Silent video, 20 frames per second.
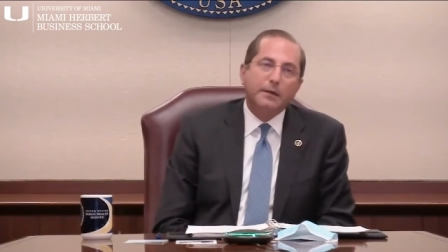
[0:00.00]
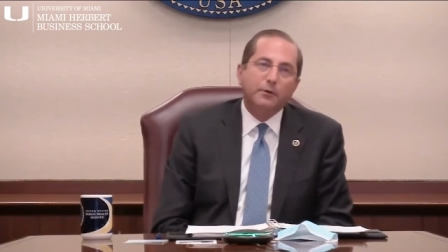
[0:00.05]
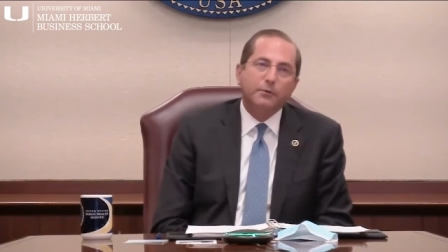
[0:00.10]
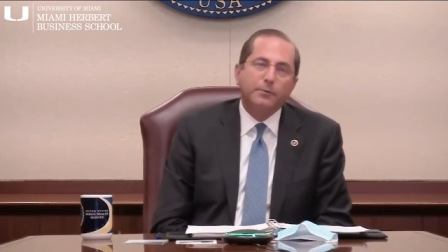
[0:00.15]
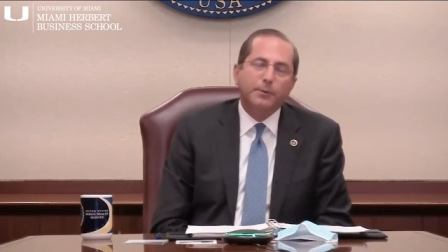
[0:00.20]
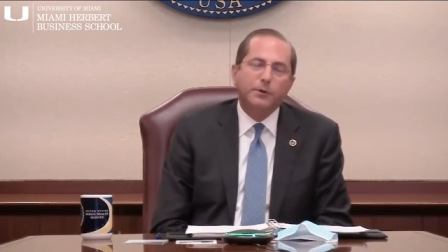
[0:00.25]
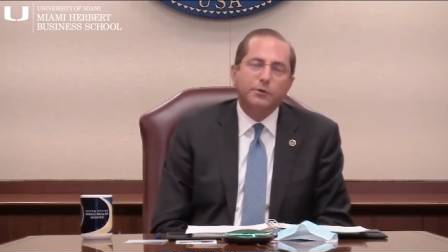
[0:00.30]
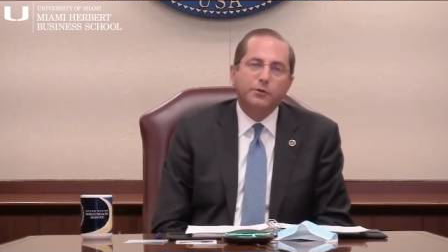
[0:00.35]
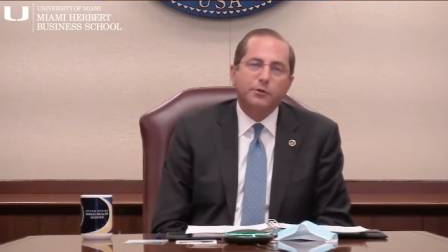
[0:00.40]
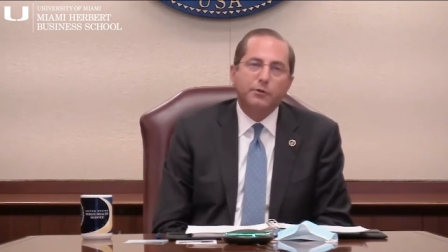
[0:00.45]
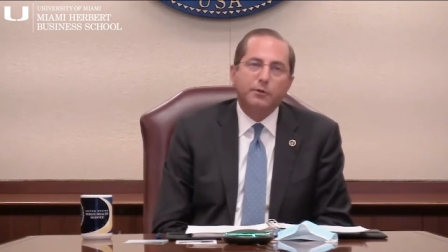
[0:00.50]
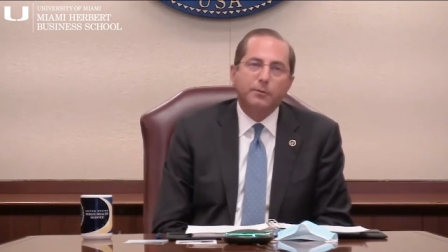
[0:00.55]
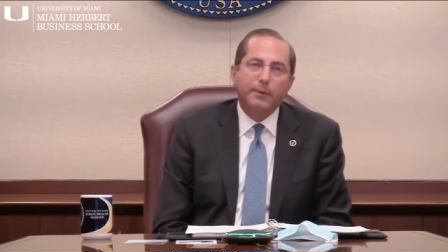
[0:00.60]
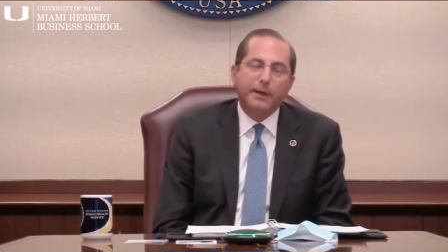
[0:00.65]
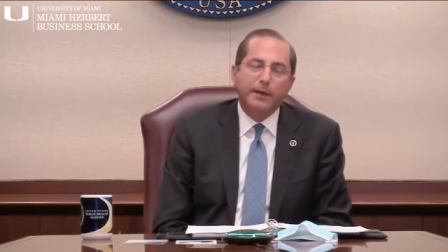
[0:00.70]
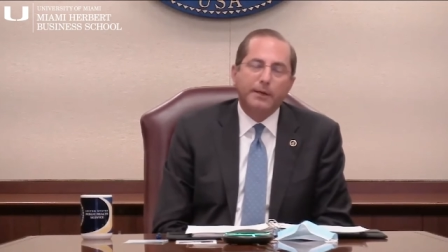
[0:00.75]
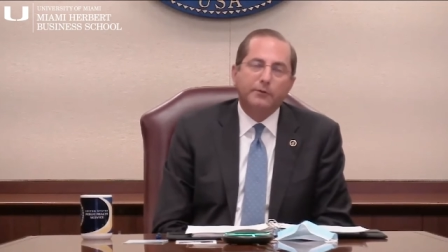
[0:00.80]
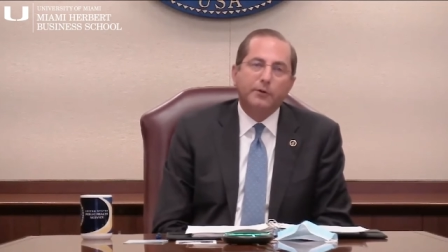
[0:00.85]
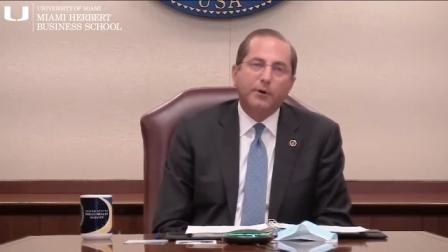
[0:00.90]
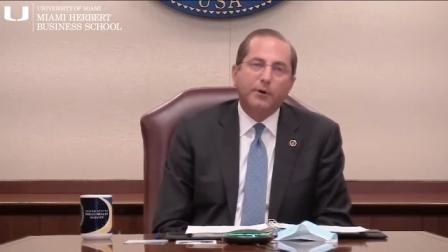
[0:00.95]
especially
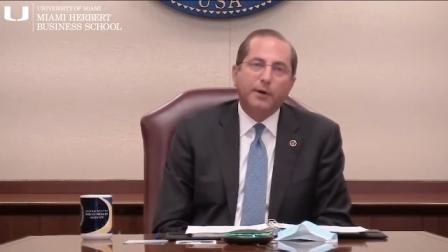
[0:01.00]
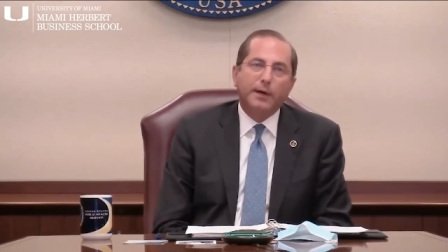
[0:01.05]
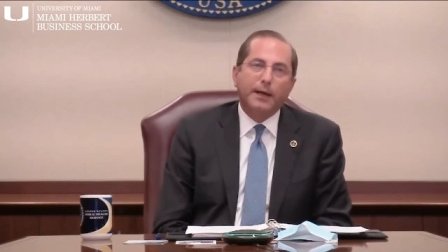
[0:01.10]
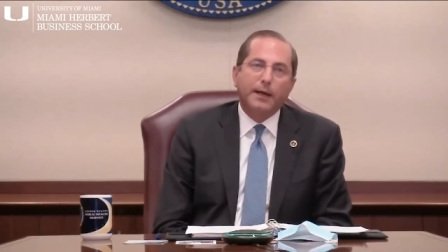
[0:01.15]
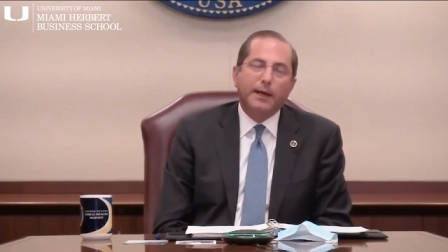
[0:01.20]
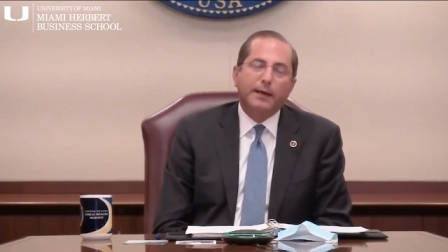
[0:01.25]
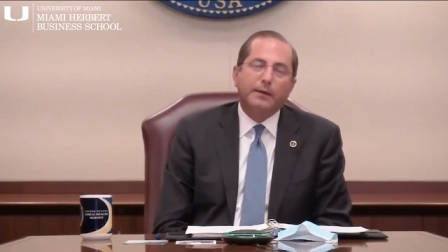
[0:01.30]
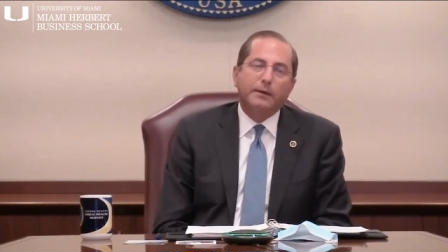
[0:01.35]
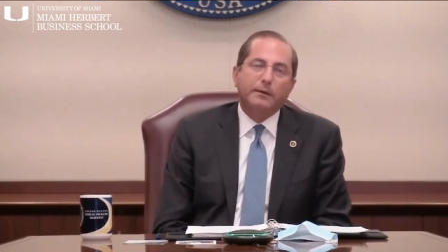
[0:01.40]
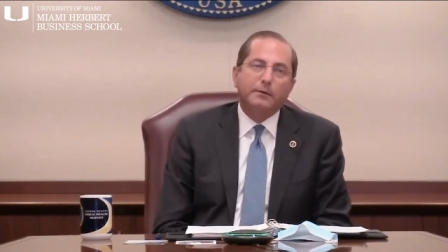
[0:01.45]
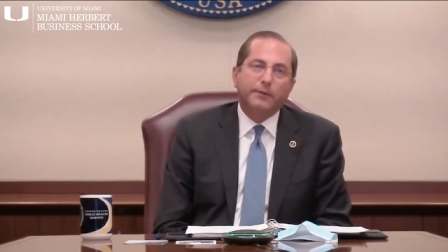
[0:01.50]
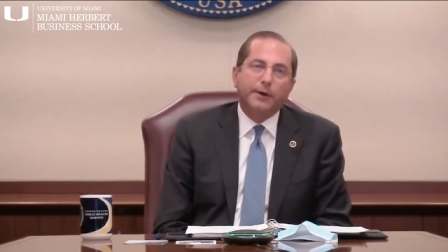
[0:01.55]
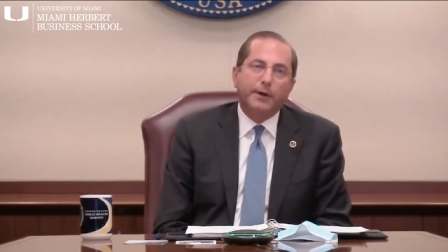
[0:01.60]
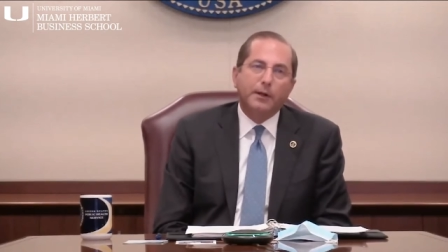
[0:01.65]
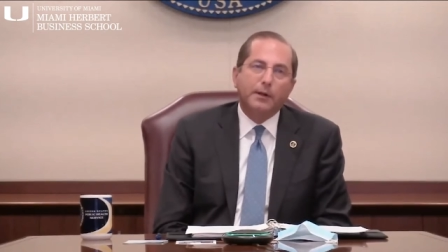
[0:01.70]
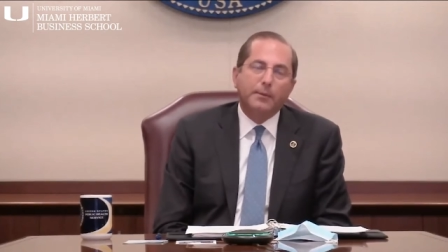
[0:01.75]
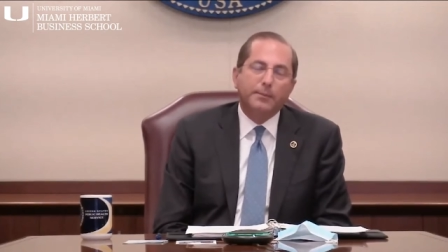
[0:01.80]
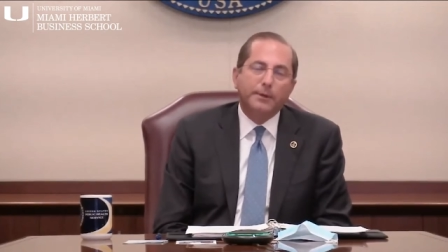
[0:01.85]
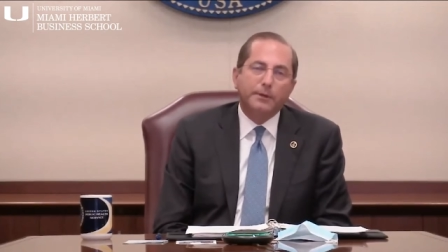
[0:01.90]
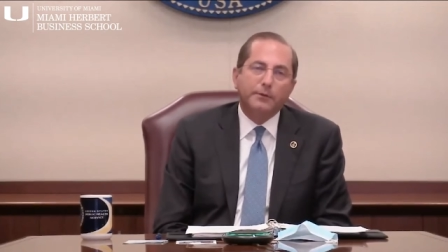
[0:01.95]
humanitarian aid and
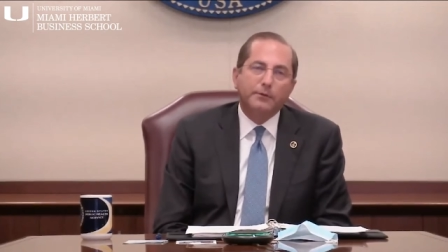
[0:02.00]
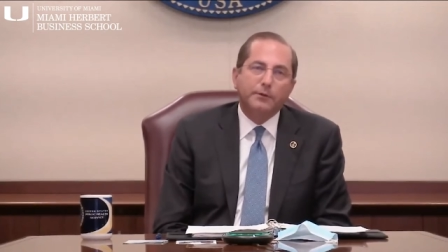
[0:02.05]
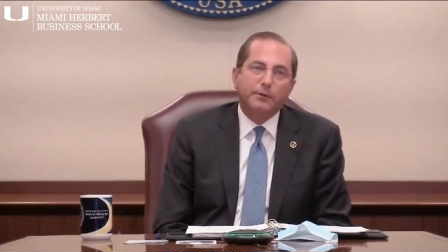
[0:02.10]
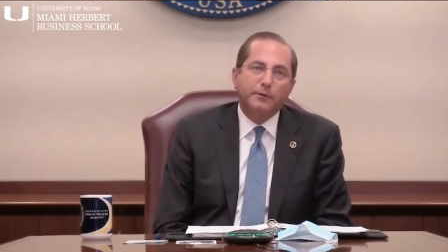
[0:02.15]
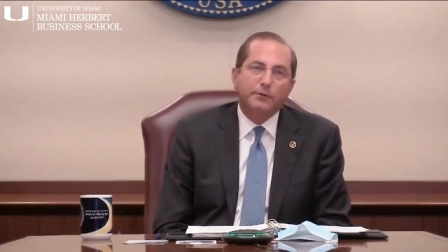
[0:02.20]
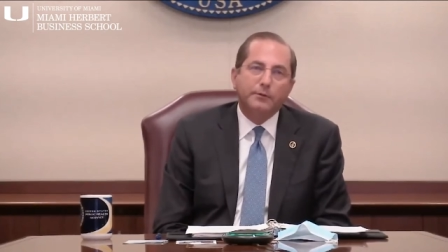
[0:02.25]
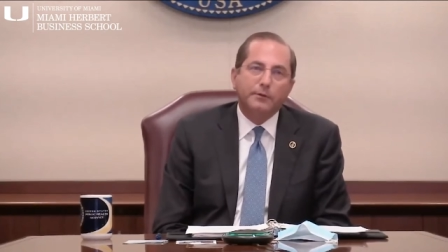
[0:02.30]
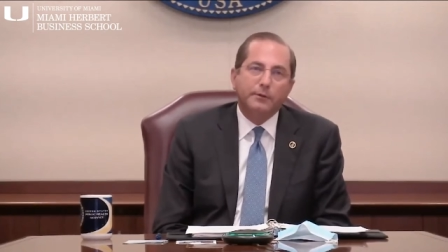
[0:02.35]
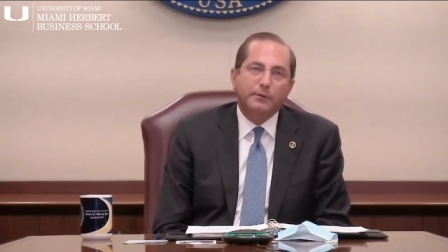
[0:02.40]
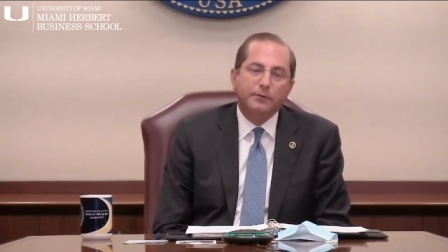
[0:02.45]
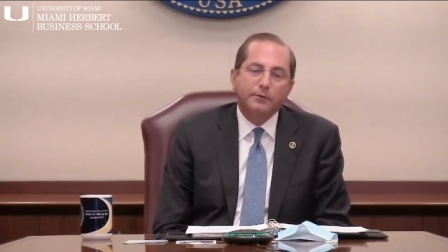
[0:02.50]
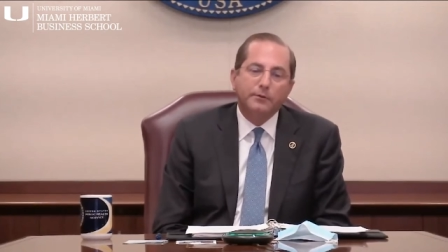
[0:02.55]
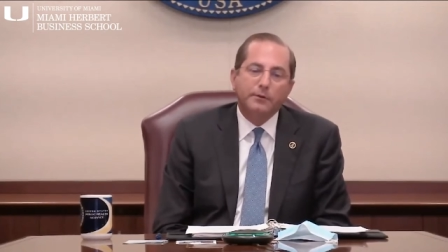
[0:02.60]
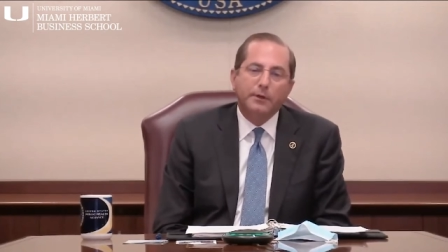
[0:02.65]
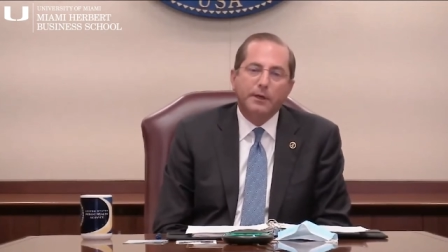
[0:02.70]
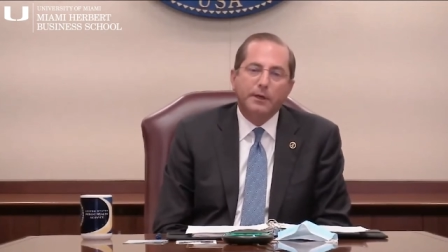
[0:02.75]
development assistance,